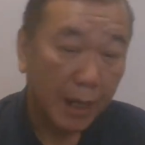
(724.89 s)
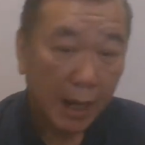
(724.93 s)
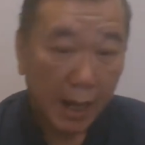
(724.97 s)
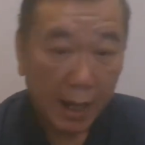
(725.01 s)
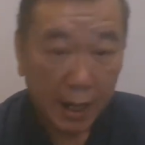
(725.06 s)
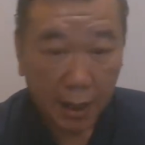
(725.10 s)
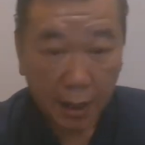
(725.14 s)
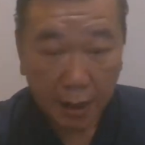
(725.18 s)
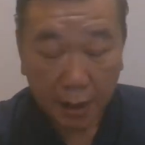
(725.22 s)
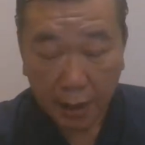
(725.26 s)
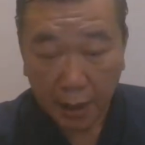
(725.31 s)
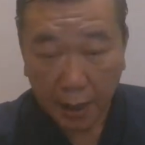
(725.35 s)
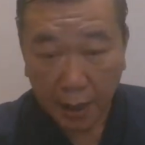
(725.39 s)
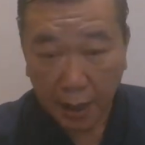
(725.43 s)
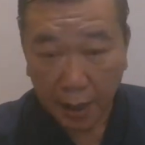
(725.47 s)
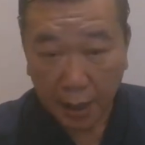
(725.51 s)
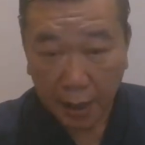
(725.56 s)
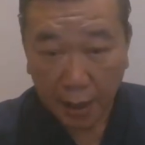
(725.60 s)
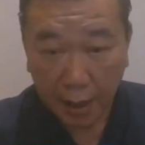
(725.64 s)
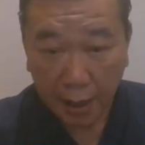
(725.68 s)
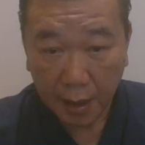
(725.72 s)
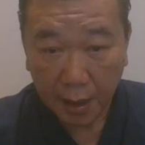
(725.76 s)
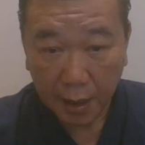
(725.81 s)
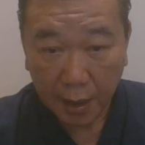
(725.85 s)

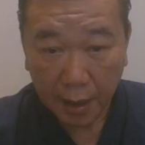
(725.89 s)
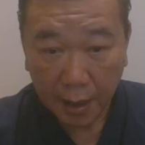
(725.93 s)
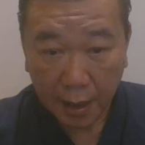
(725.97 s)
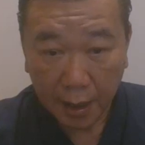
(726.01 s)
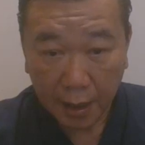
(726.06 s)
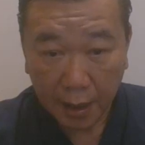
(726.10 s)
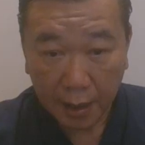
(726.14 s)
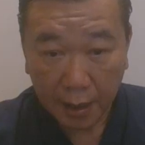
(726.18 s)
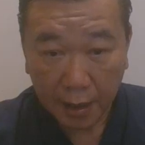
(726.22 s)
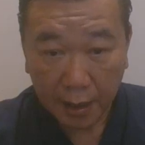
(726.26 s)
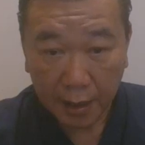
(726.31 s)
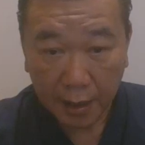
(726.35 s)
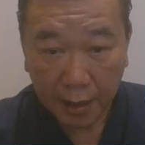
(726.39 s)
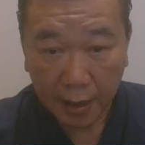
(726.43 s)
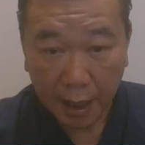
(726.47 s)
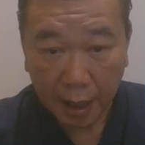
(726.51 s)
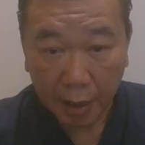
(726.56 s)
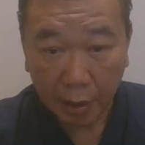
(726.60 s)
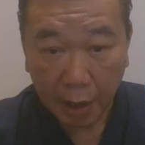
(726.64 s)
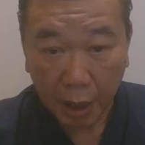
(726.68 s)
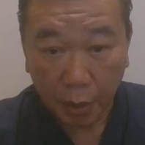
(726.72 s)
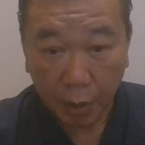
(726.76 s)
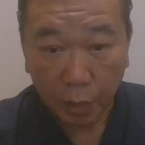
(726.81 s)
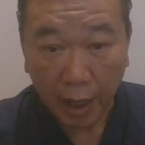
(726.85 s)

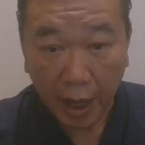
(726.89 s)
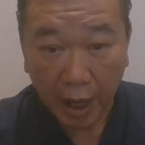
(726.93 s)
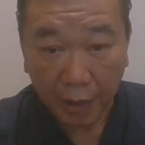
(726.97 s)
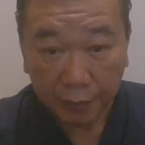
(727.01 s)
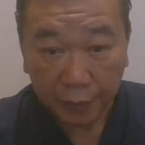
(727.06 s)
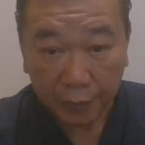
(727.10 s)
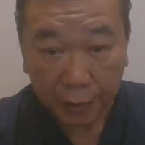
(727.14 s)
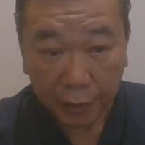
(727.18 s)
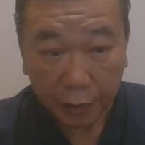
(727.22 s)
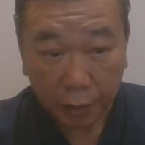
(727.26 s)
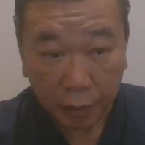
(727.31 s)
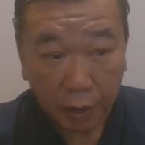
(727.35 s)
our effort,